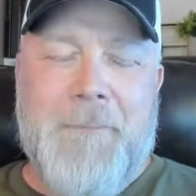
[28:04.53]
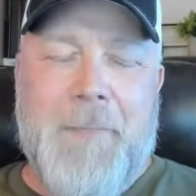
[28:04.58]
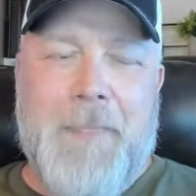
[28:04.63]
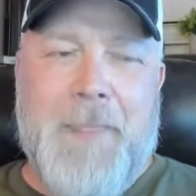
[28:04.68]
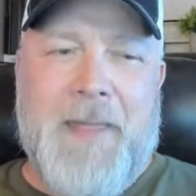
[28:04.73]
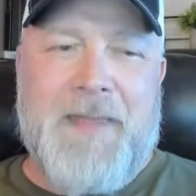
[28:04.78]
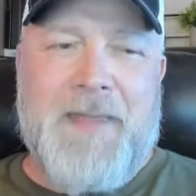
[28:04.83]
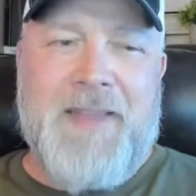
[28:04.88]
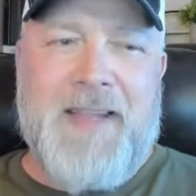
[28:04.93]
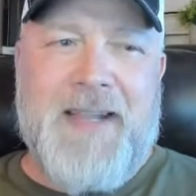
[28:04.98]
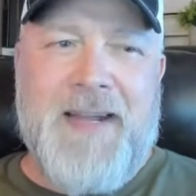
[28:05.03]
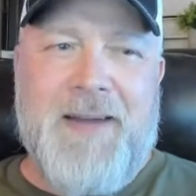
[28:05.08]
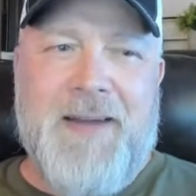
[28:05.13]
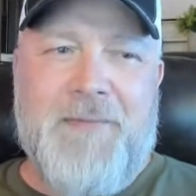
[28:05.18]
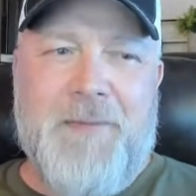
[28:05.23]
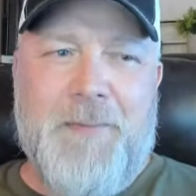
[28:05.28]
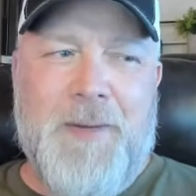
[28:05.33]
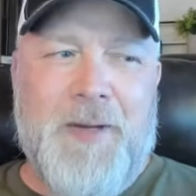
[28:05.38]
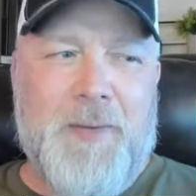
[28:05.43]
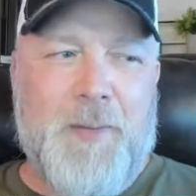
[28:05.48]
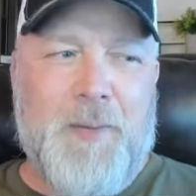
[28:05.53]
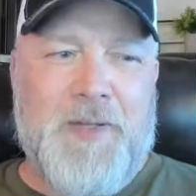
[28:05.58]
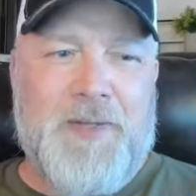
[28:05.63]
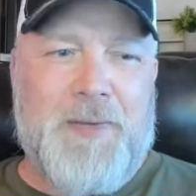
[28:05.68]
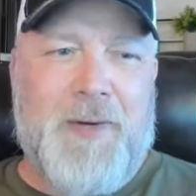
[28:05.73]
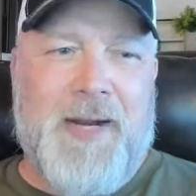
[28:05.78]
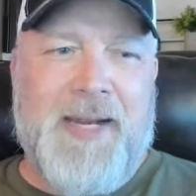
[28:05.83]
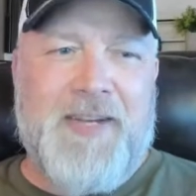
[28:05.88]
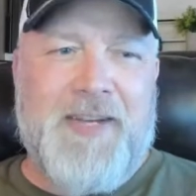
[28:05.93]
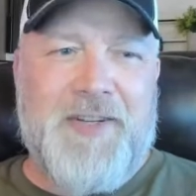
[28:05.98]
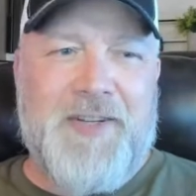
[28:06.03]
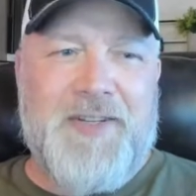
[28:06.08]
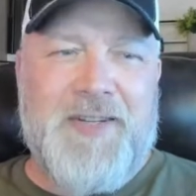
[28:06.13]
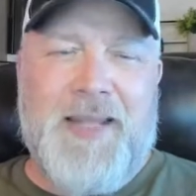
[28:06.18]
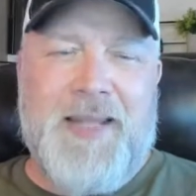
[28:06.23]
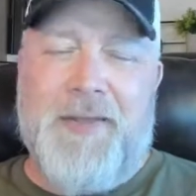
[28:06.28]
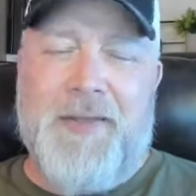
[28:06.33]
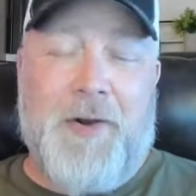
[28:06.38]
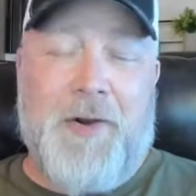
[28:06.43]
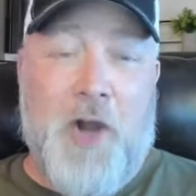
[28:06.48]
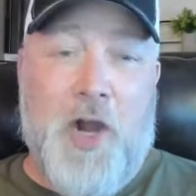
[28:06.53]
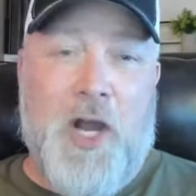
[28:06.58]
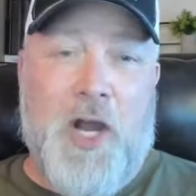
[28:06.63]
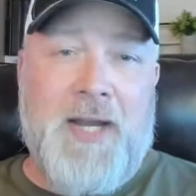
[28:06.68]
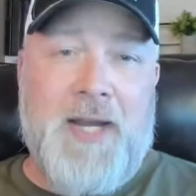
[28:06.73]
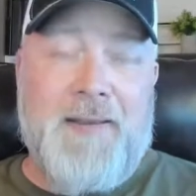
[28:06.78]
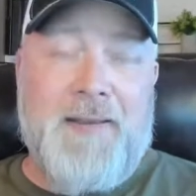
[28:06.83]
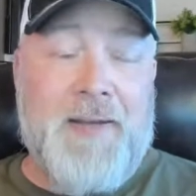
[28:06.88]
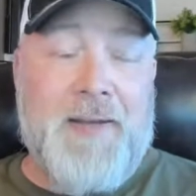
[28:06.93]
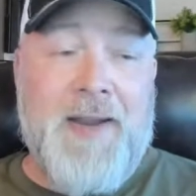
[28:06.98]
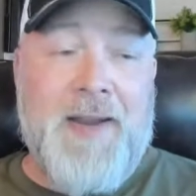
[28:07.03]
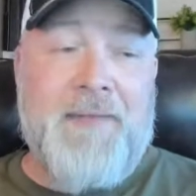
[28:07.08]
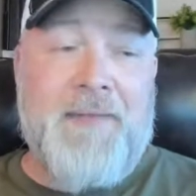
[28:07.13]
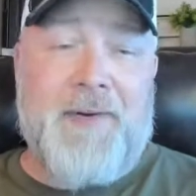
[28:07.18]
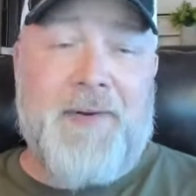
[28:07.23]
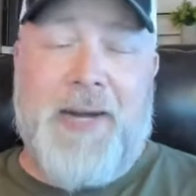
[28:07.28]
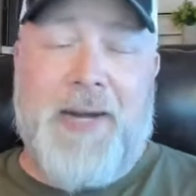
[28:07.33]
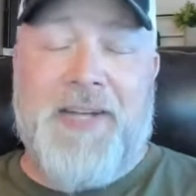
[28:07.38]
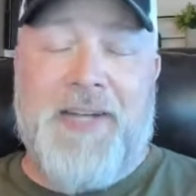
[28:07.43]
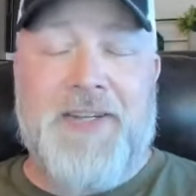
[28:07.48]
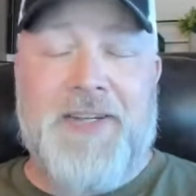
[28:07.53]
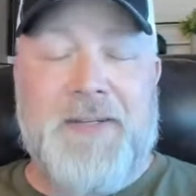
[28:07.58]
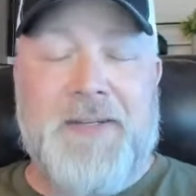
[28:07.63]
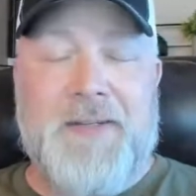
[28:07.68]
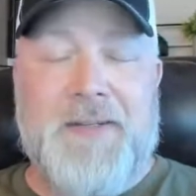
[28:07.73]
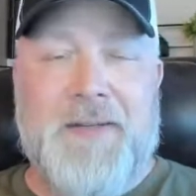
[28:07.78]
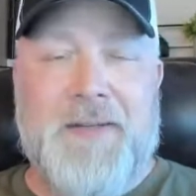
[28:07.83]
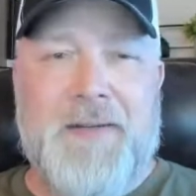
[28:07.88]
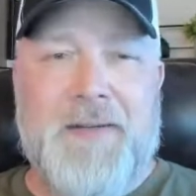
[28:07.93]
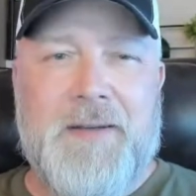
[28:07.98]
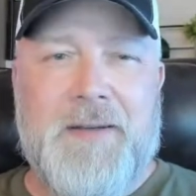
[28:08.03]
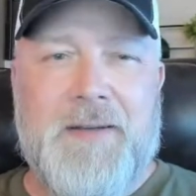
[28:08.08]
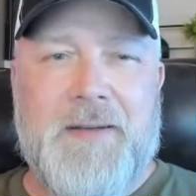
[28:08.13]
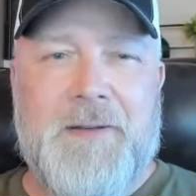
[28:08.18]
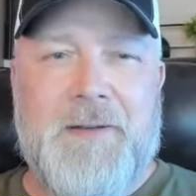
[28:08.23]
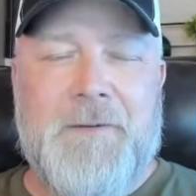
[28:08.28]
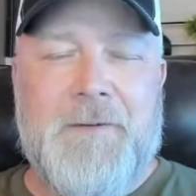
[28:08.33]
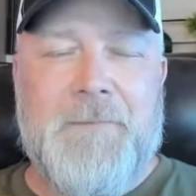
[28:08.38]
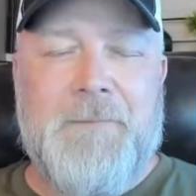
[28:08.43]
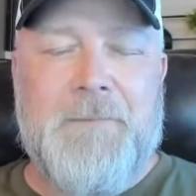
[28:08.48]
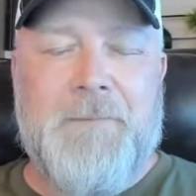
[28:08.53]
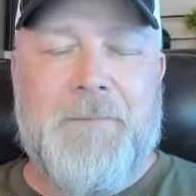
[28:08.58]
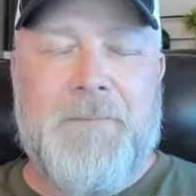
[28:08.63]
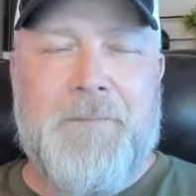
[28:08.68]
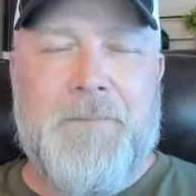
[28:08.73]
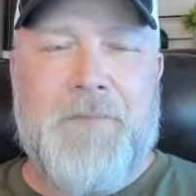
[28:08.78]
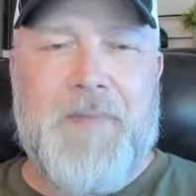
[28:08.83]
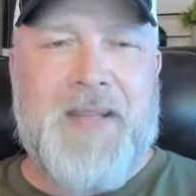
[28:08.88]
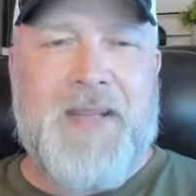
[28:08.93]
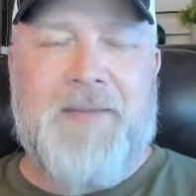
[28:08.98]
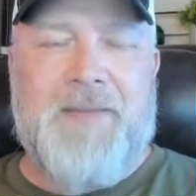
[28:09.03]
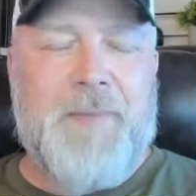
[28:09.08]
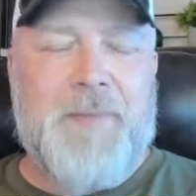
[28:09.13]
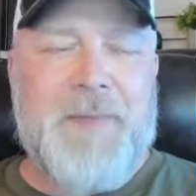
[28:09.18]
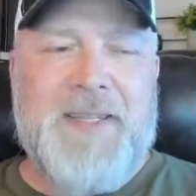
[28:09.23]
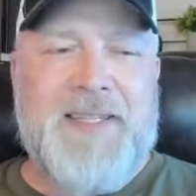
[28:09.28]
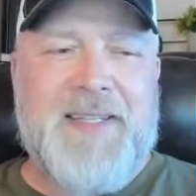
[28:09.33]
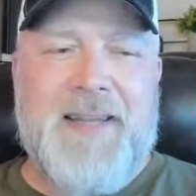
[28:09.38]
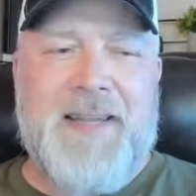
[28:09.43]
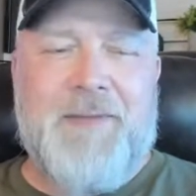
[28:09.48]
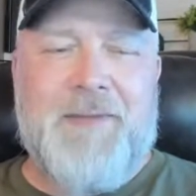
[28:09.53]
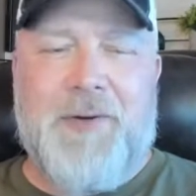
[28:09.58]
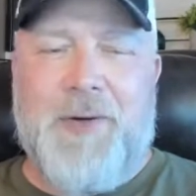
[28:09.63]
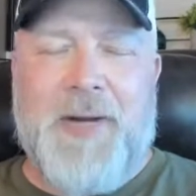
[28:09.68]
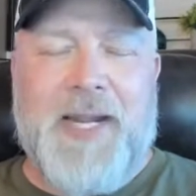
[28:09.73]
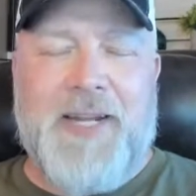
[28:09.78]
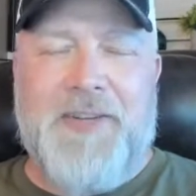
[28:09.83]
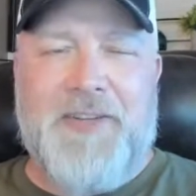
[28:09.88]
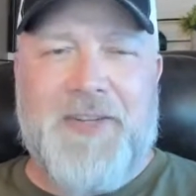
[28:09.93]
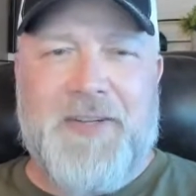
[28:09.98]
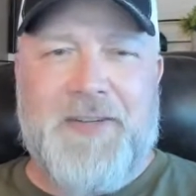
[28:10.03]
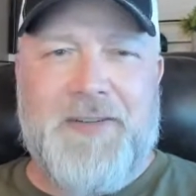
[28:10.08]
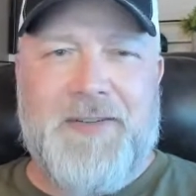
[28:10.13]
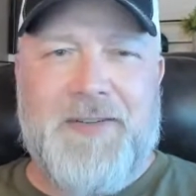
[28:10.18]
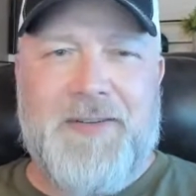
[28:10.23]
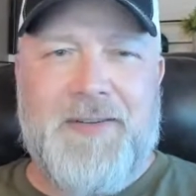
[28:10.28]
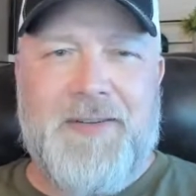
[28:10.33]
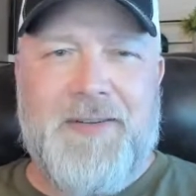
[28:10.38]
that the government was righteous, and they're not. They're never righteous. The government's never righteous.